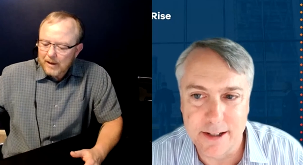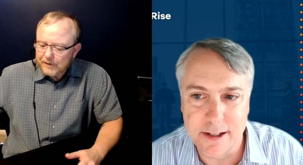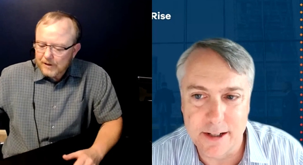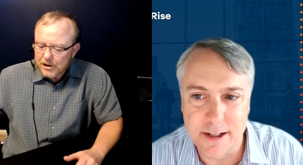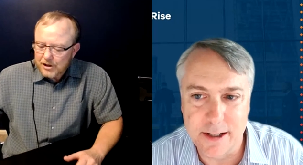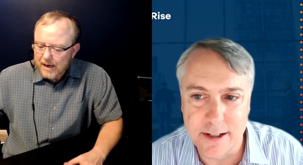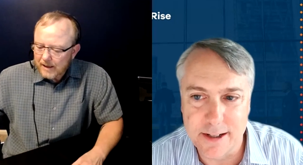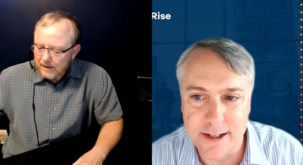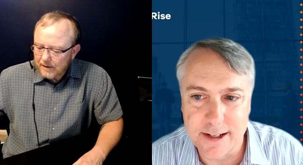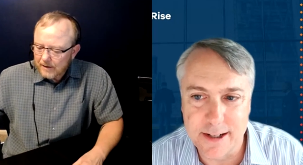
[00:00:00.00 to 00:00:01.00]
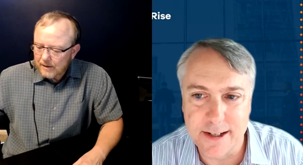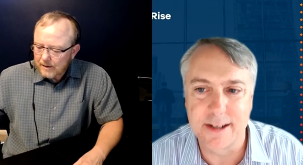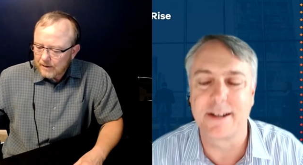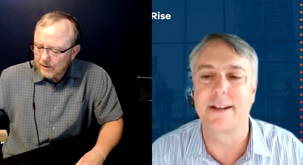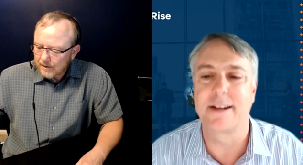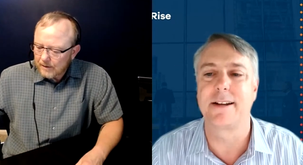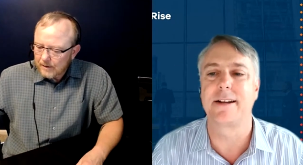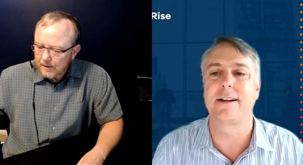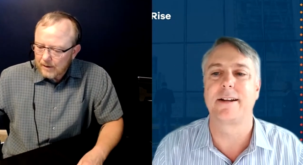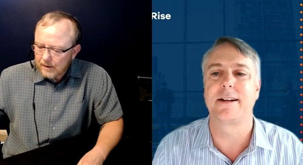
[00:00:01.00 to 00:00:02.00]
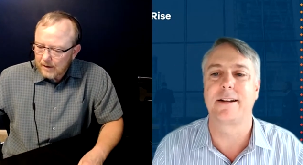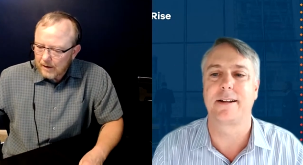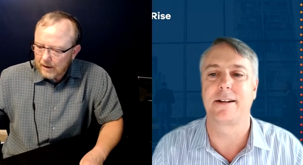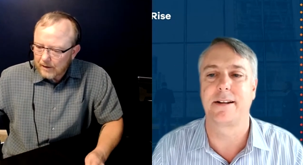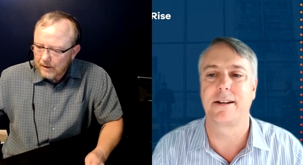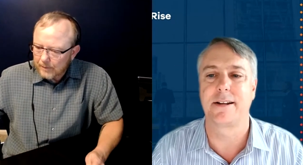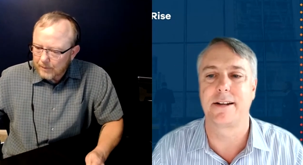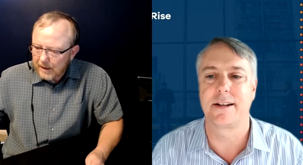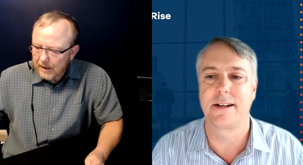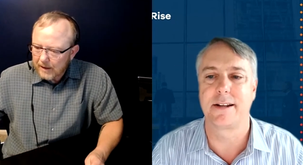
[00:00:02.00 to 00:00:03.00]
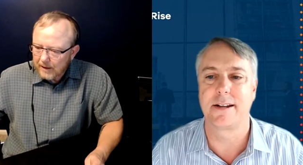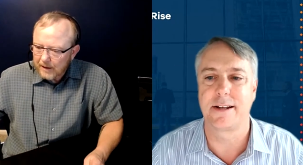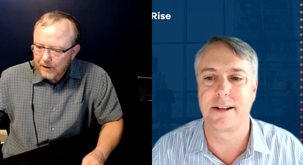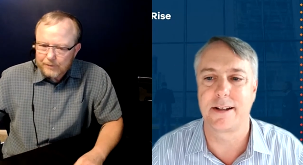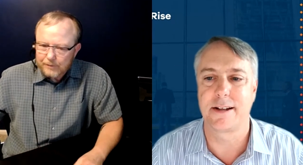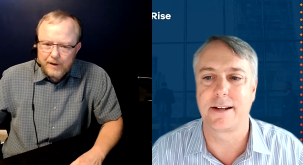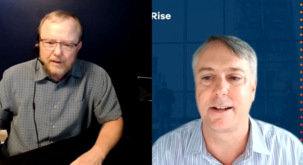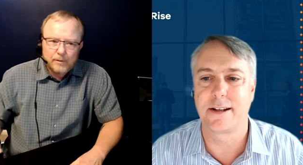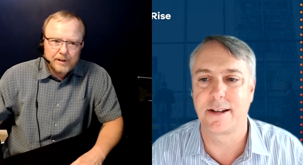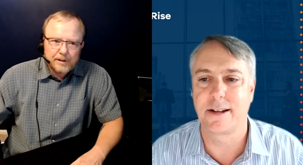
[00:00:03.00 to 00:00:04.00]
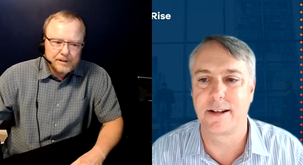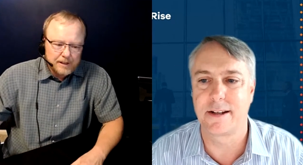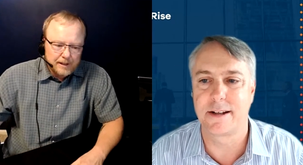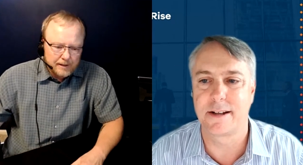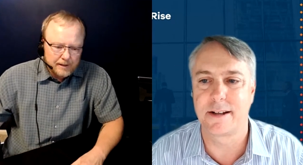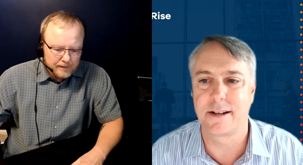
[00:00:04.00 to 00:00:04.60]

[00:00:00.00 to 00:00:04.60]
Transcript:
Speaker 1: left the jacket in the meeting and you find it. What do you say?